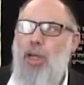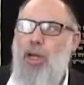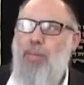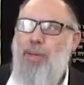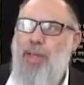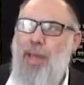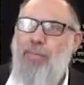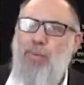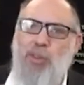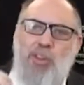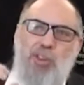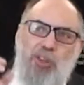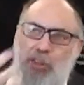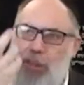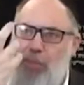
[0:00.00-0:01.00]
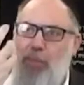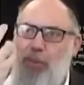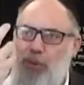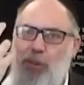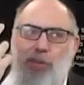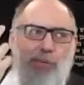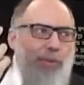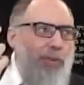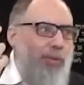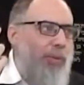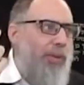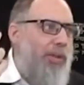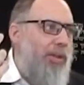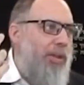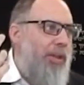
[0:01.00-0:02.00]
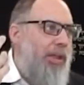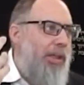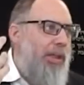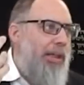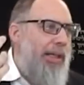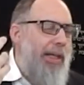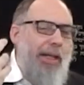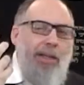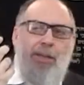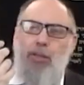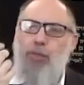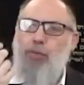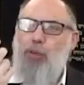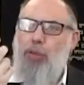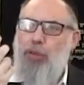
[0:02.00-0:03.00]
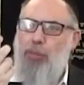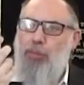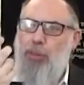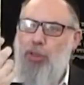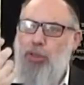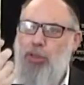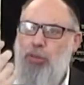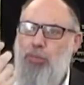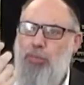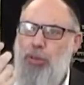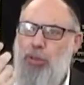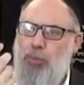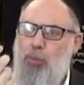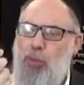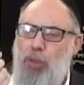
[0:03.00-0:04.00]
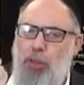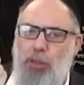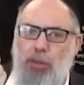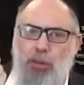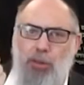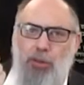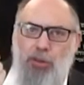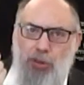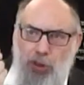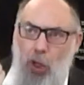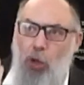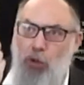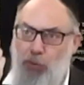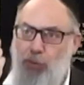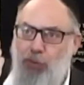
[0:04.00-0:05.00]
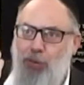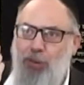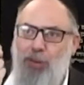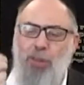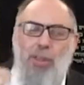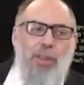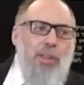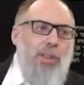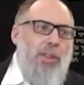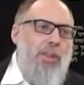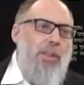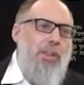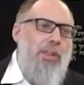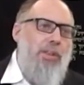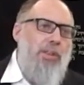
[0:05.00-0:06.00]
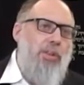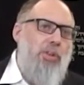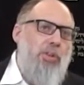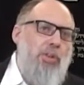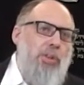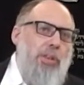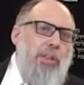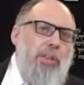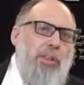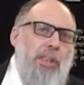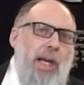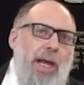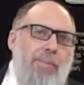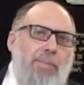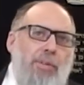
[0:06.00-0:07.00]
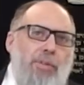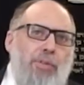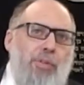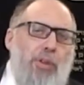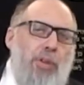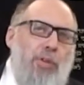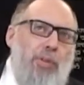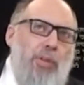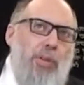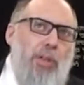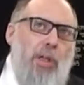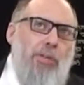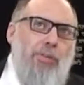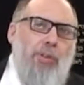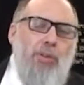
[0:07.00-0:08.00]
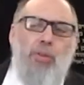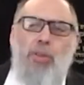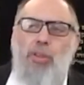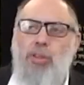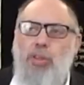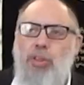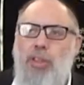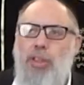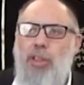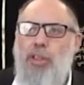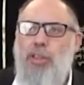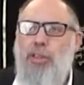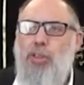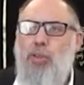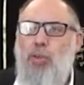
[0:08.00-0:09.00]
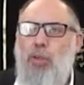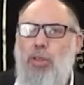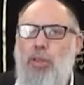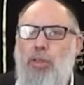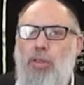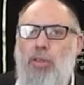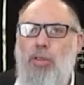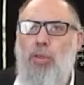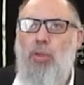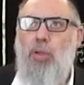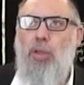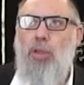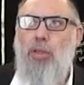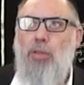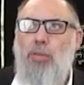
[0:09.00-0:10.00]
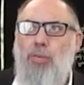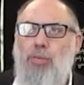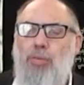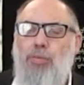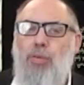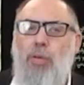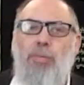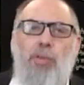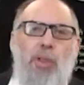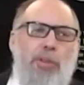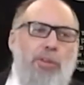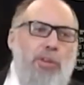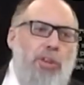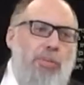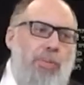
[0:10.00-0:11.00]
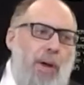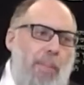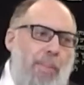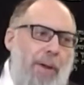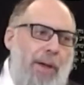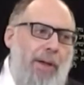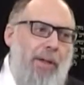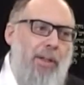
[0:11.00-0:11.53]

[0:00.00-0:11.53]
became much deeper, if you will, and therefore the much more tov in the time of Luchos Shnios or from Torah Sheh Bal Peh.